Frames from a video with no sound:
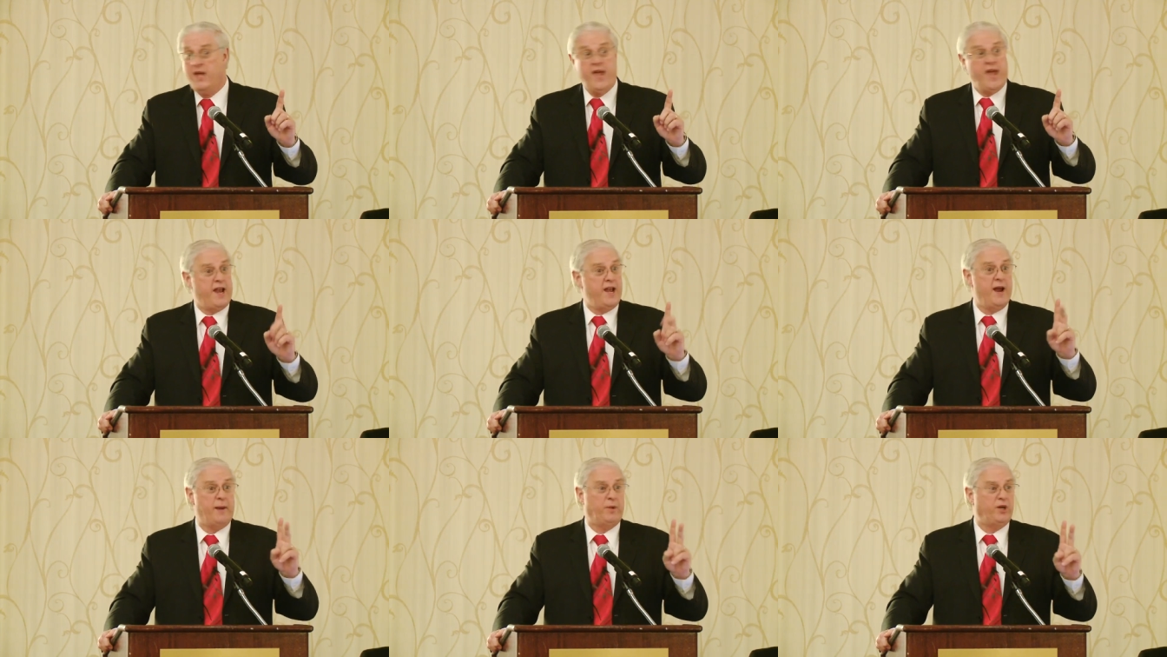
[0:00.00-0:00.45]

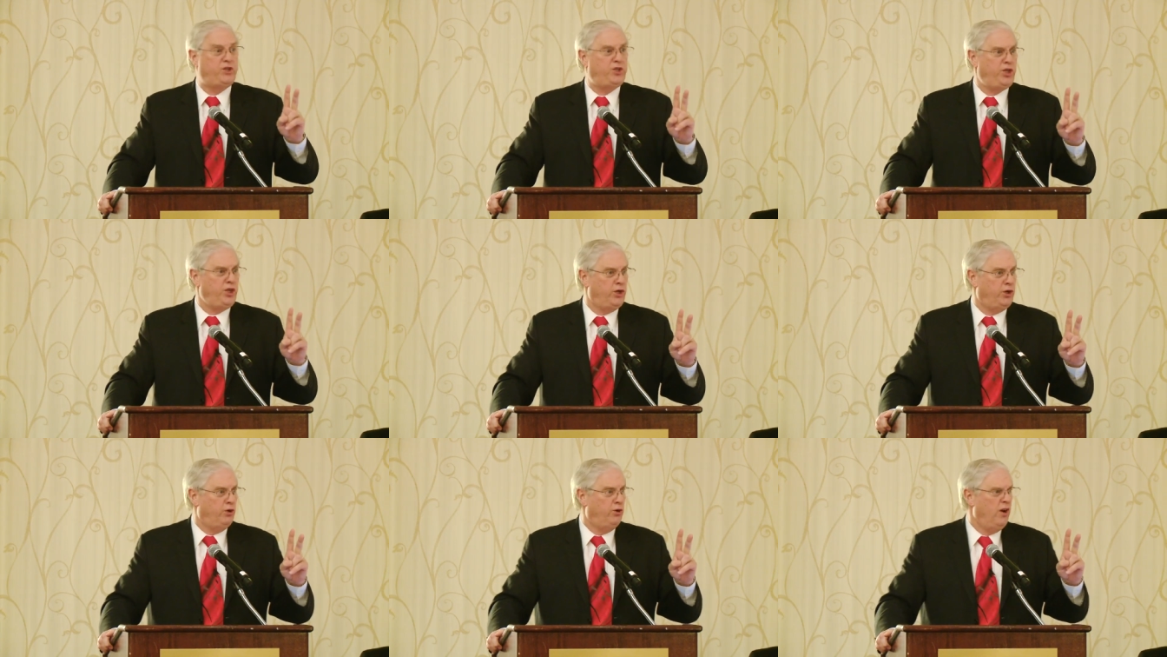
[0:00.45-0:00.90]
And number
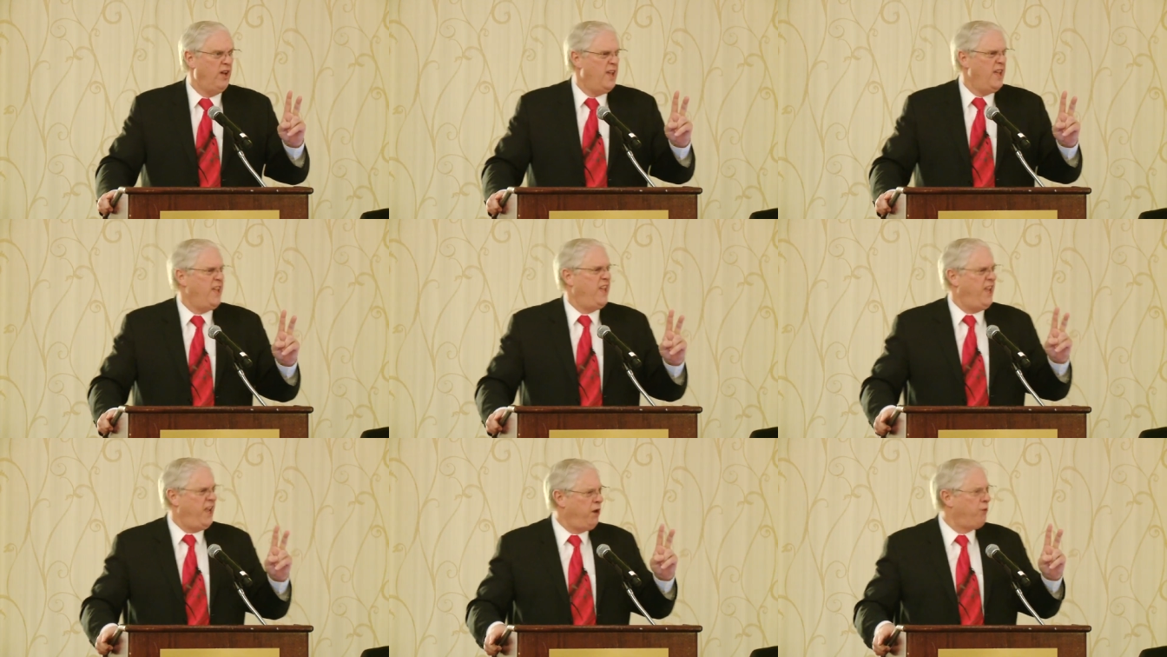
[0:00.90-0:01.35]
two,
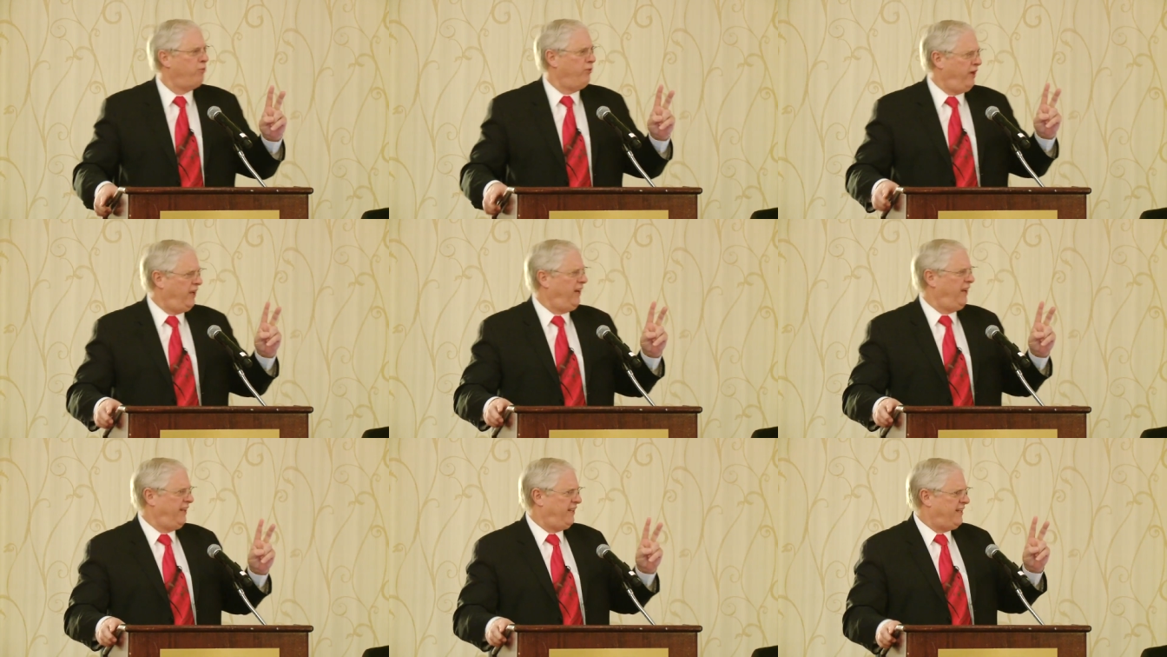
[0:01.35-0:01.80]
he
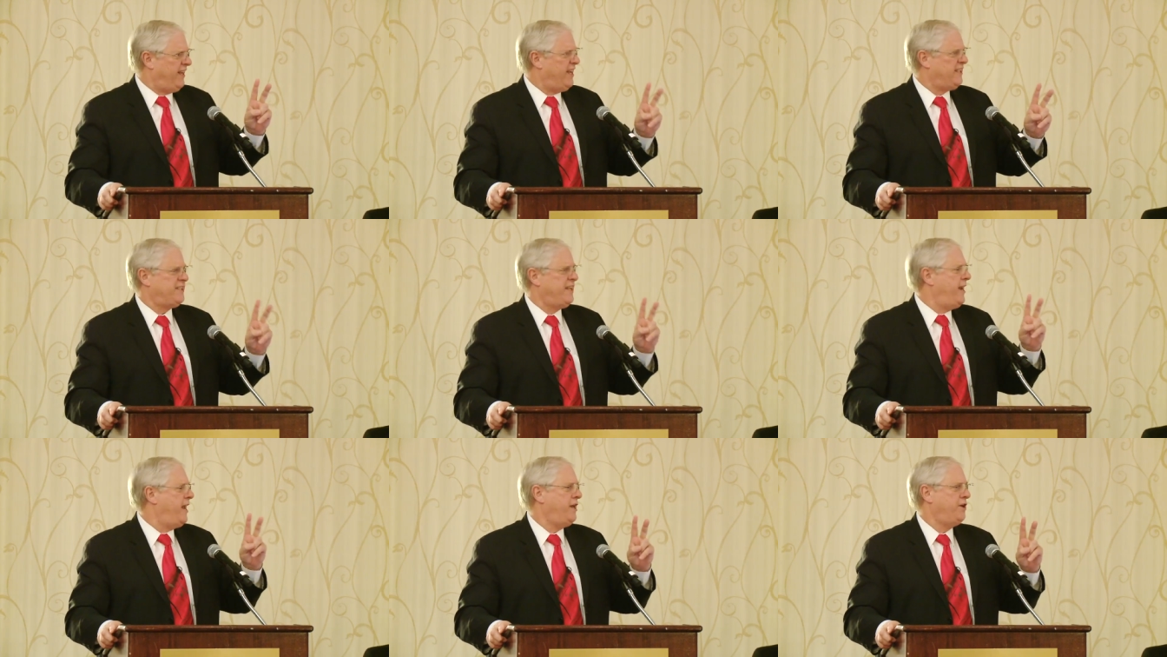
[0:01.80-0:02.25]
really
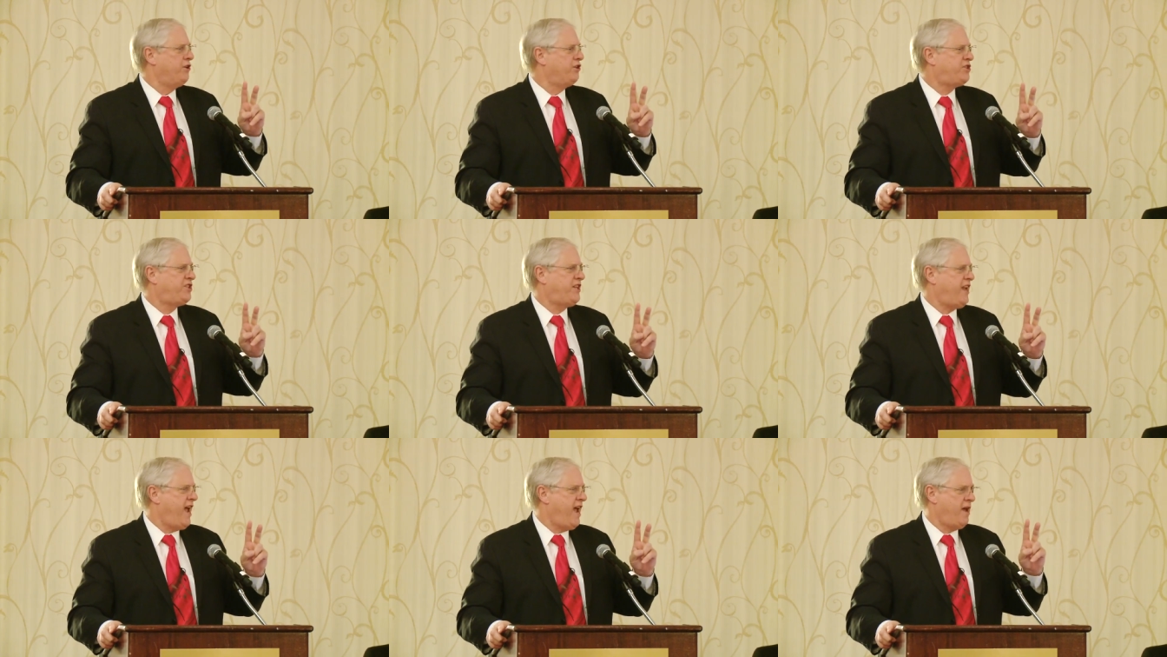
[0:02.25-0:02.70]
doesn't
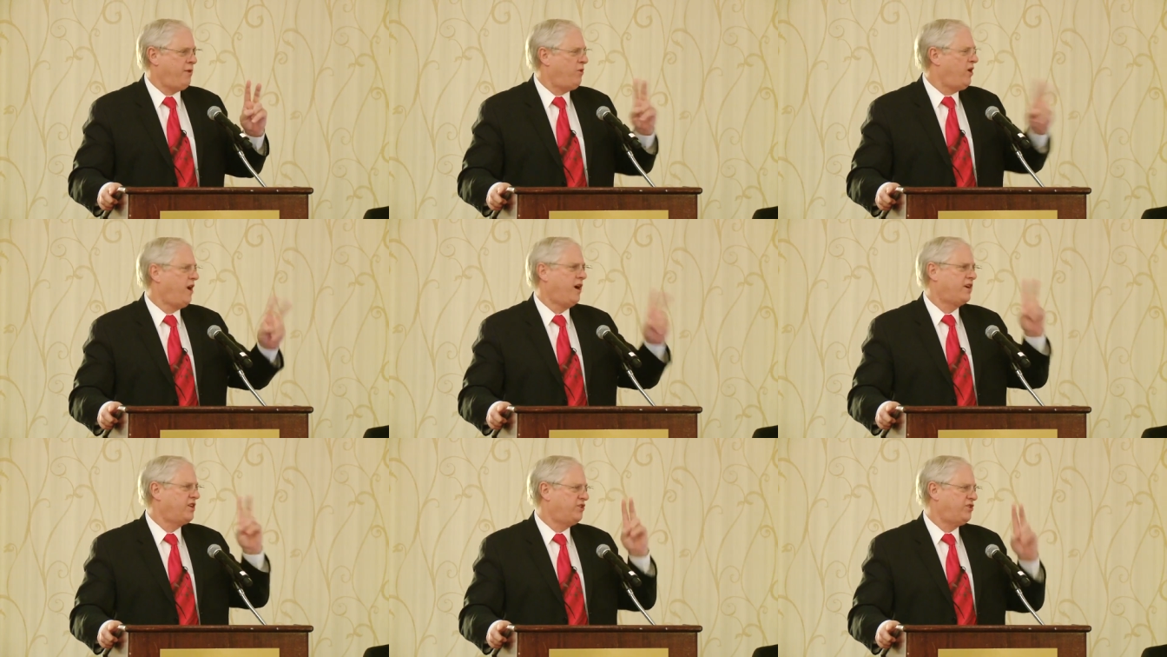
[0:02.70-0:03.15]
understand
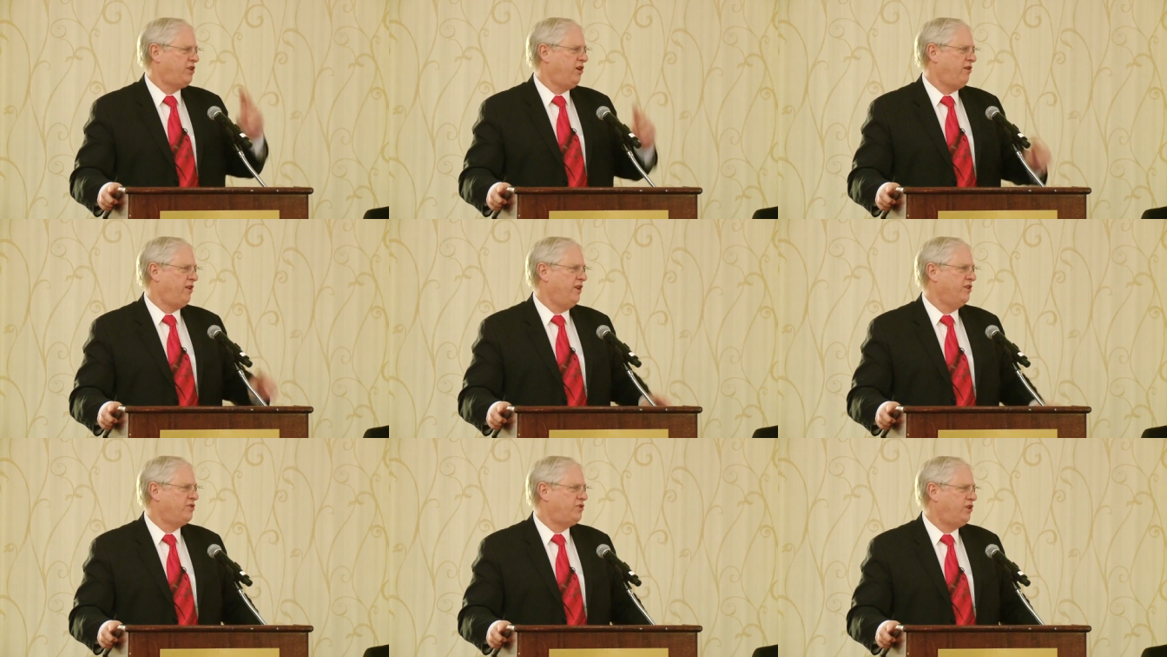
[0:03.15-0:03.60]
what our
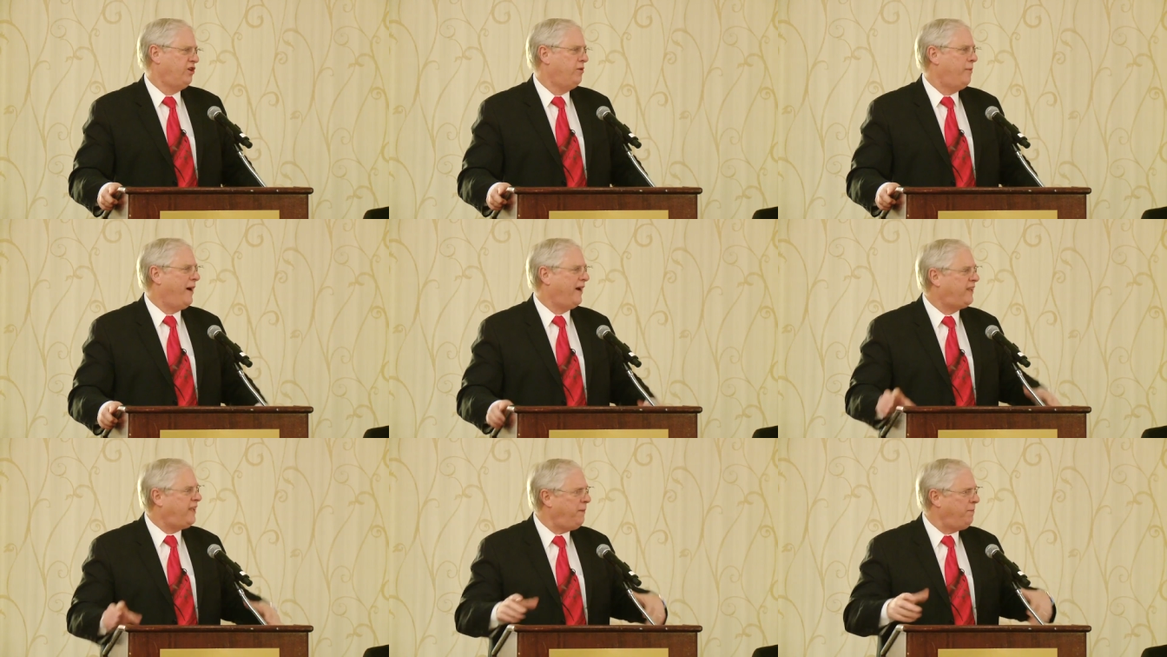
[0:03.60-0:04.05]
custodians do
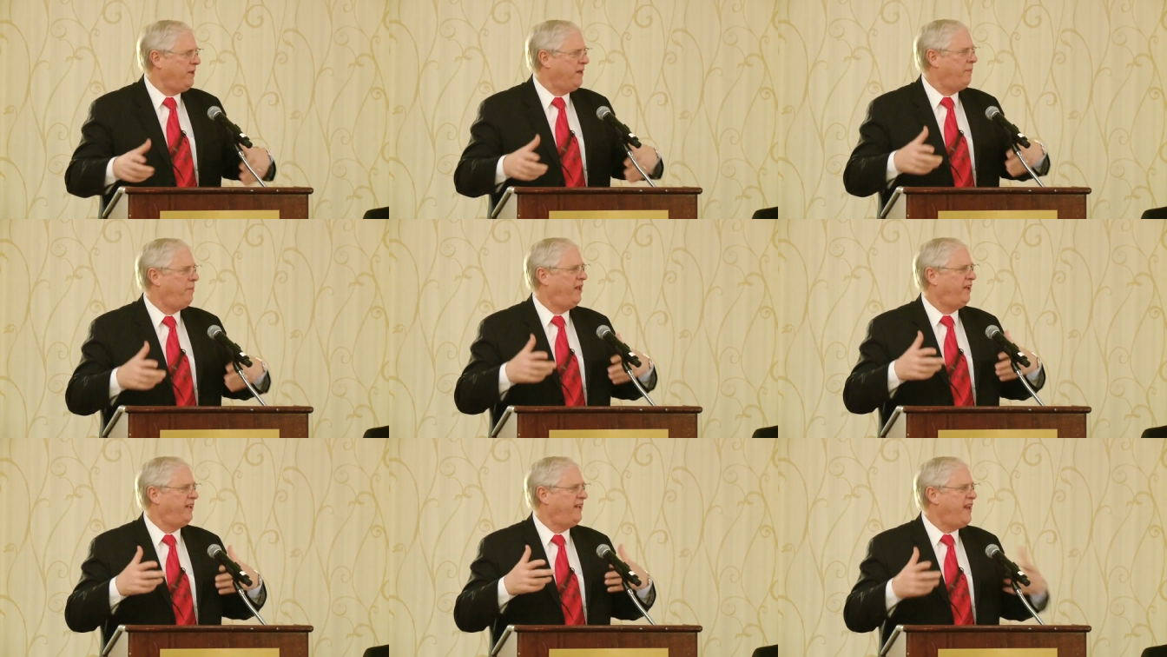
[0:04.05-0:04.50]
about keeping the
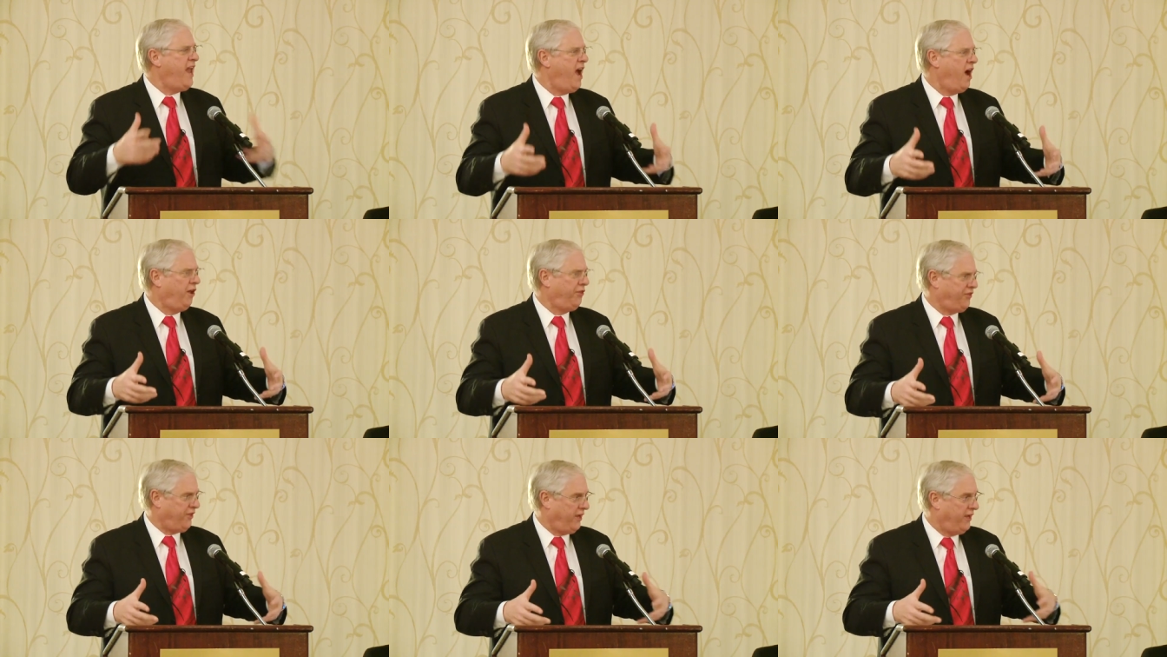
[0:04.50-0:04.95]
building
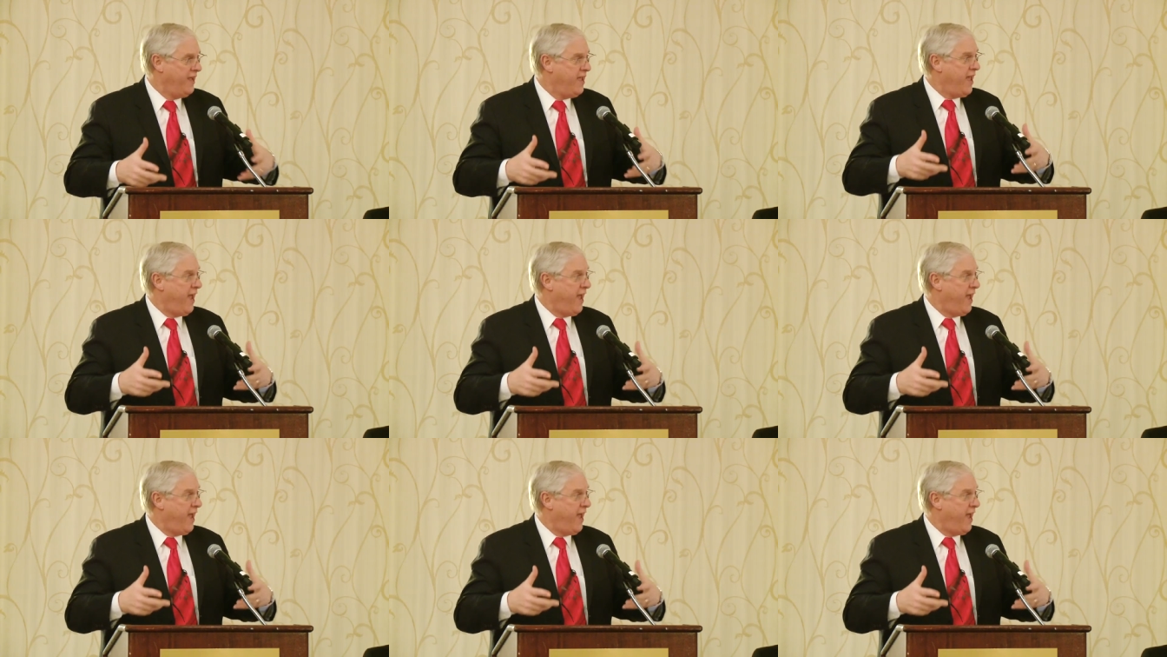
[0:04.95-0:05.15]
healthy